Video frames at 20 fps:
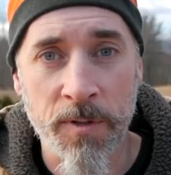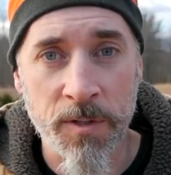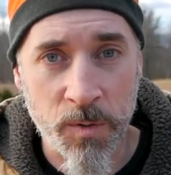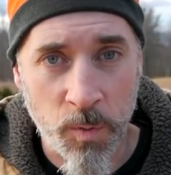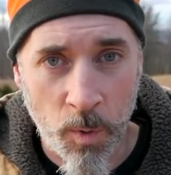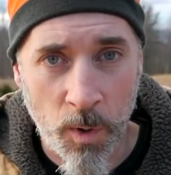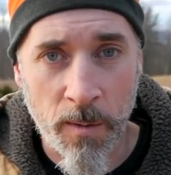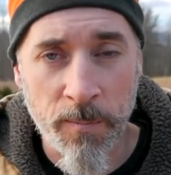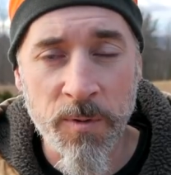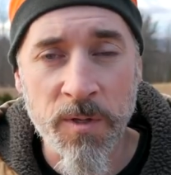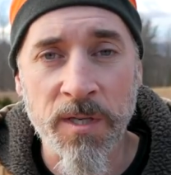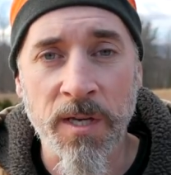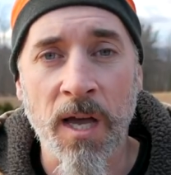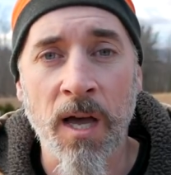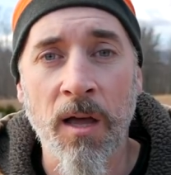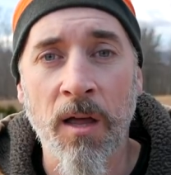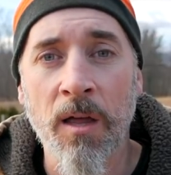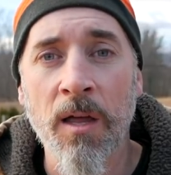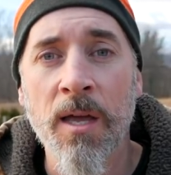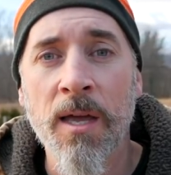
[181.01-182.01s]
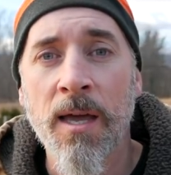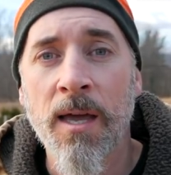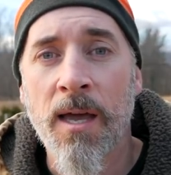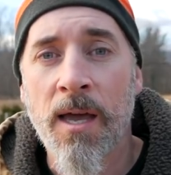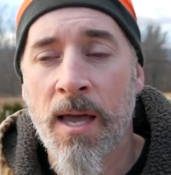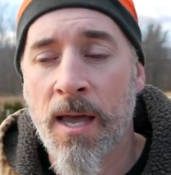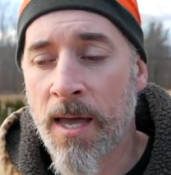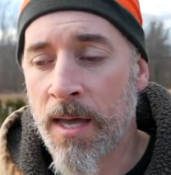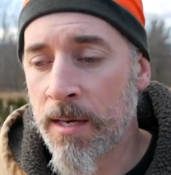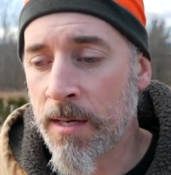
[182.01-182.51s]
the swarm cell
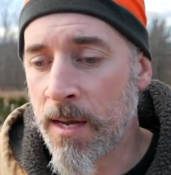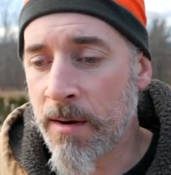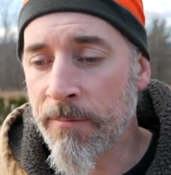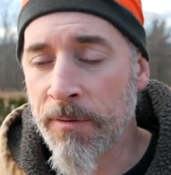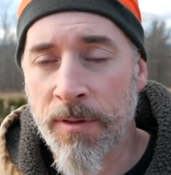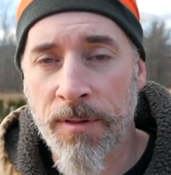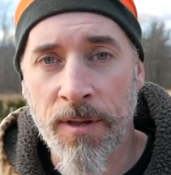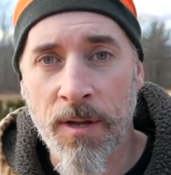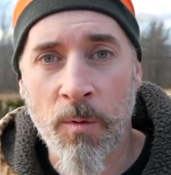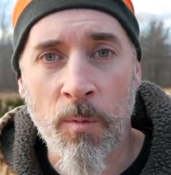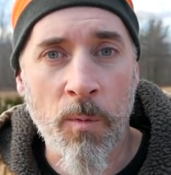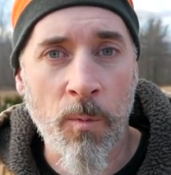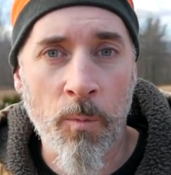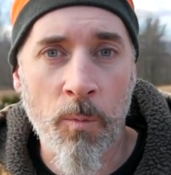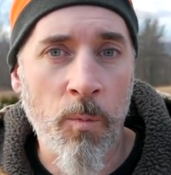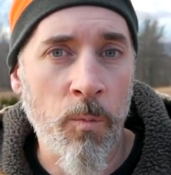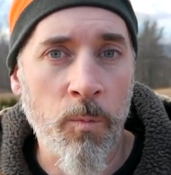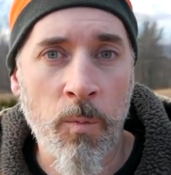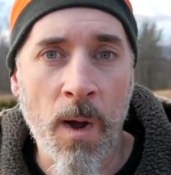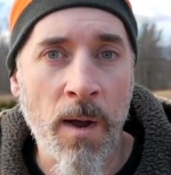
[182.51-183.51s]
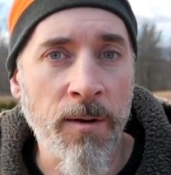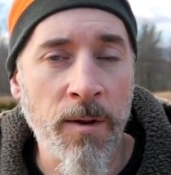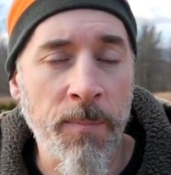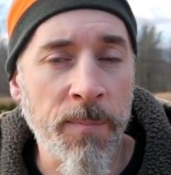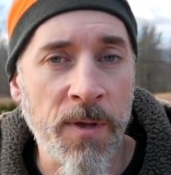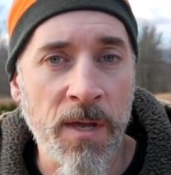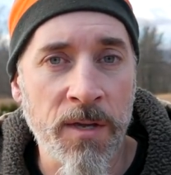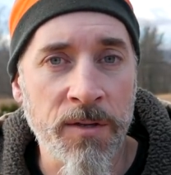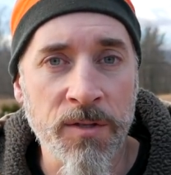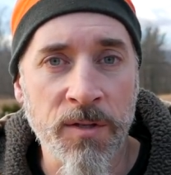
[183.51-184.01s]
and everything wound
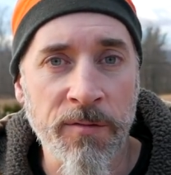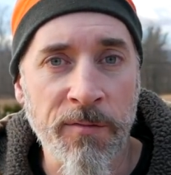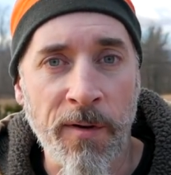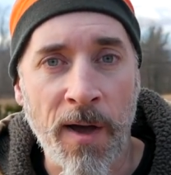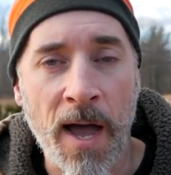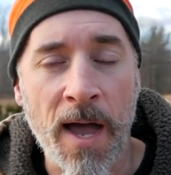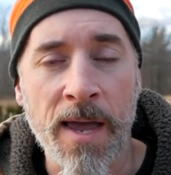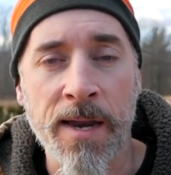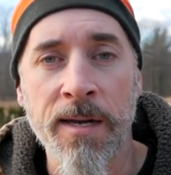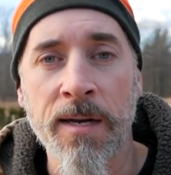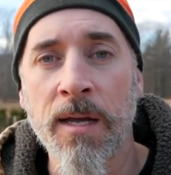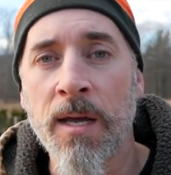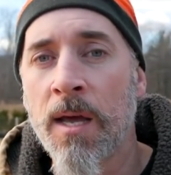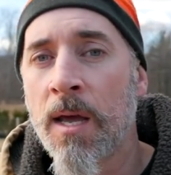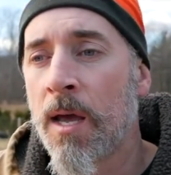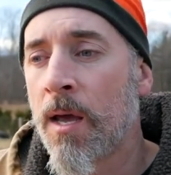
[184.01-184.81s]
up being just fine.